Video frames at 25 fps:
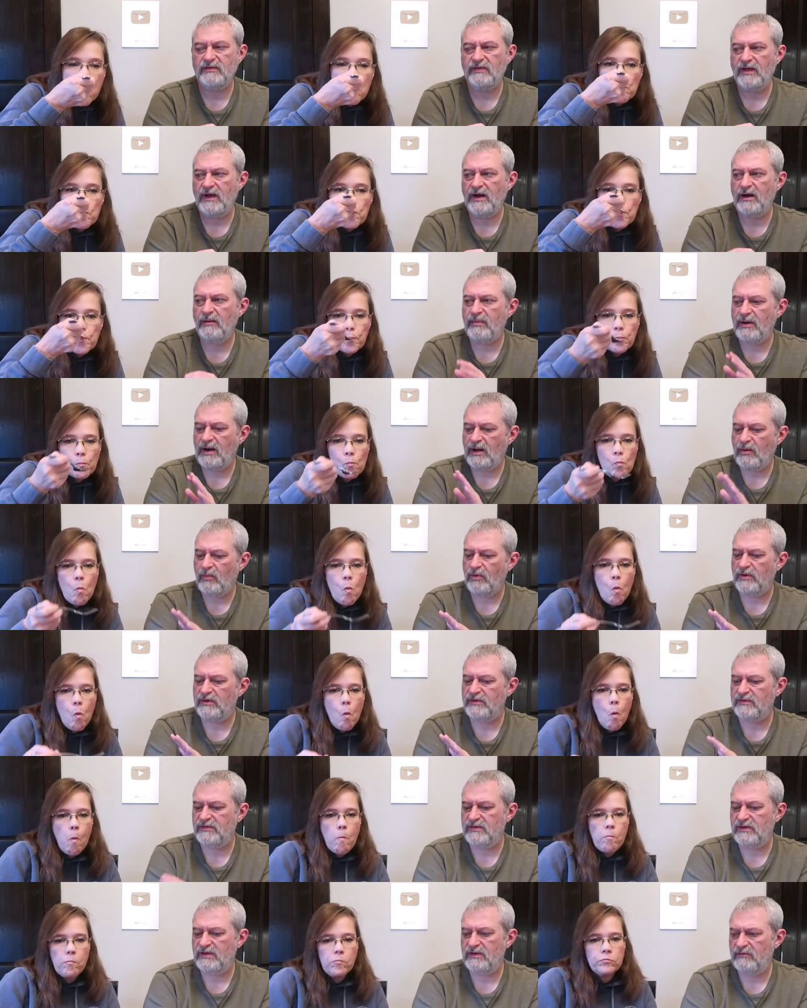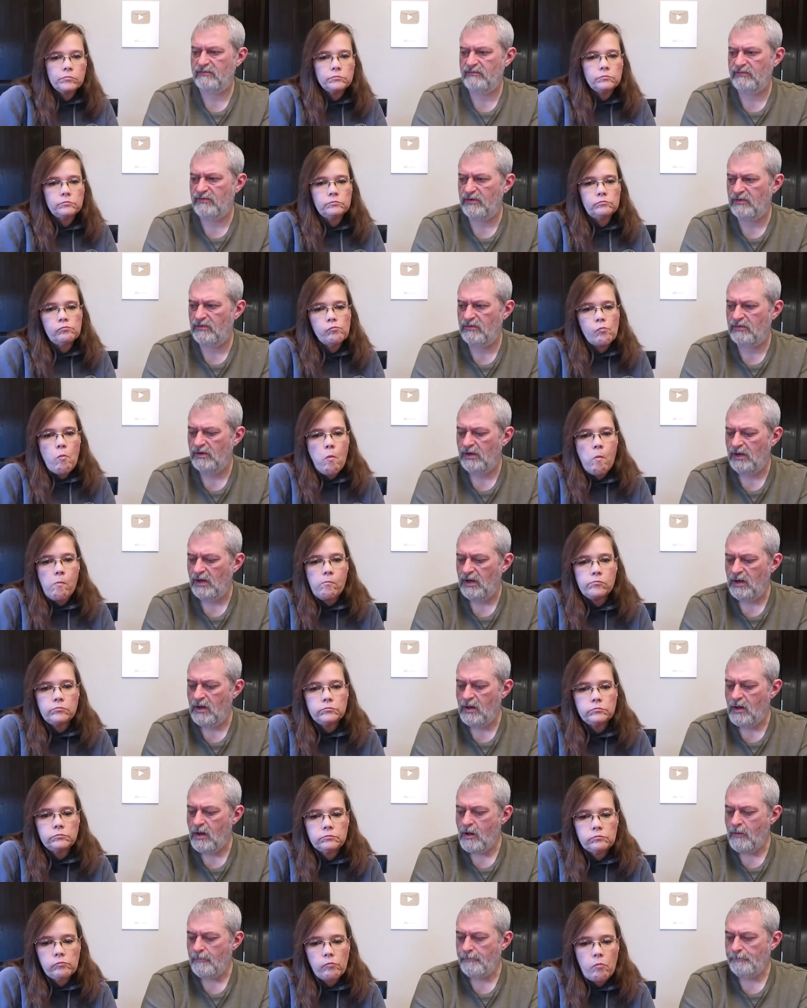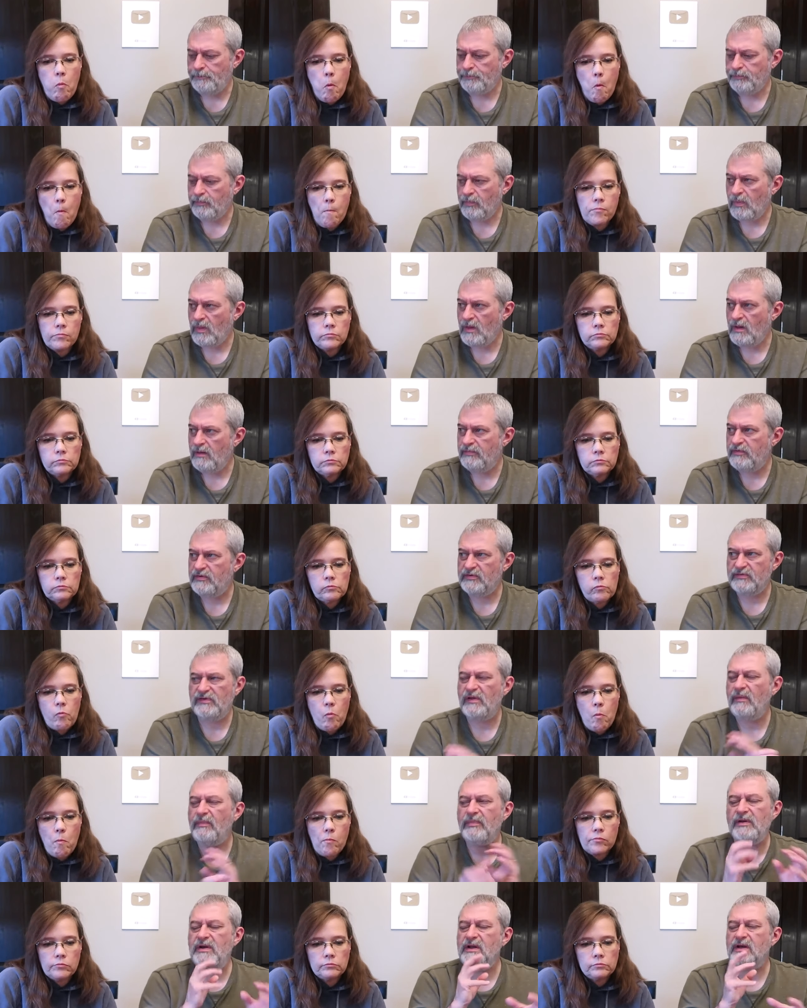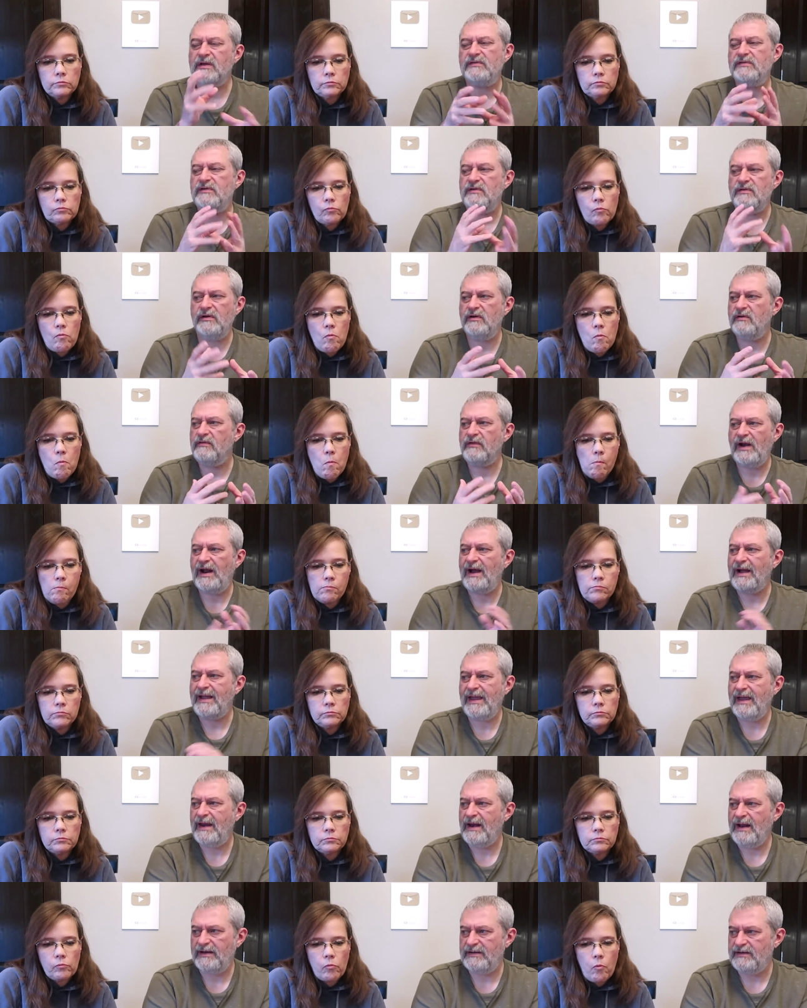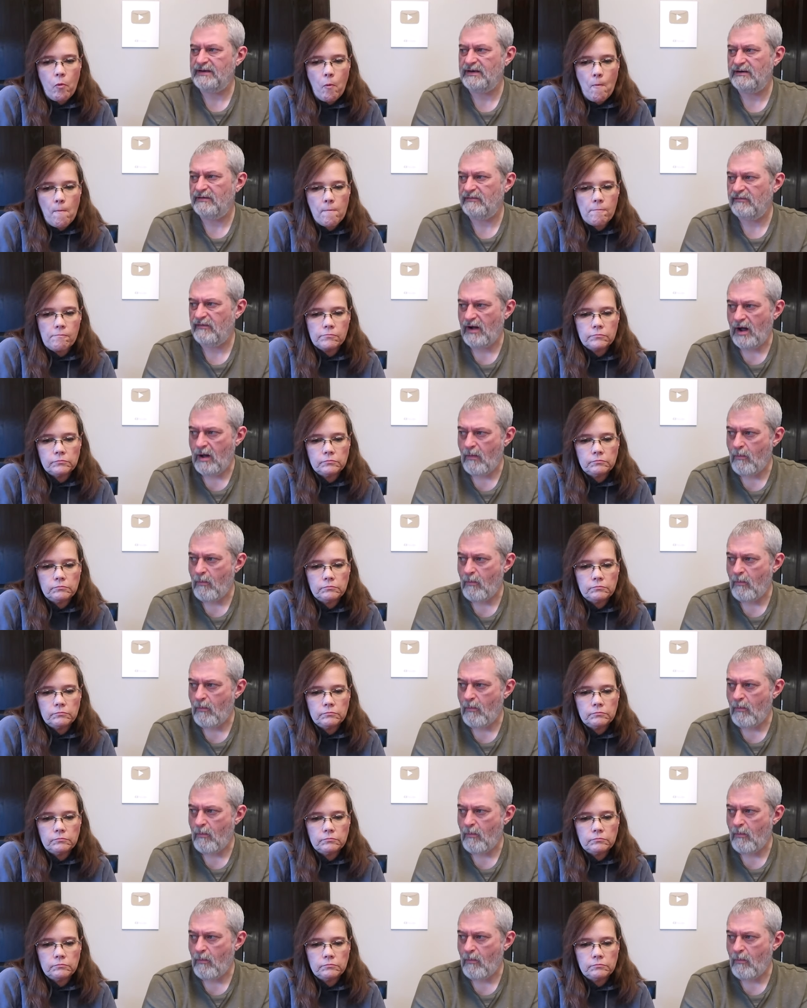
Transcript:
Speaker 1: there, but I want to see if you, there's something else in there that I can't identify.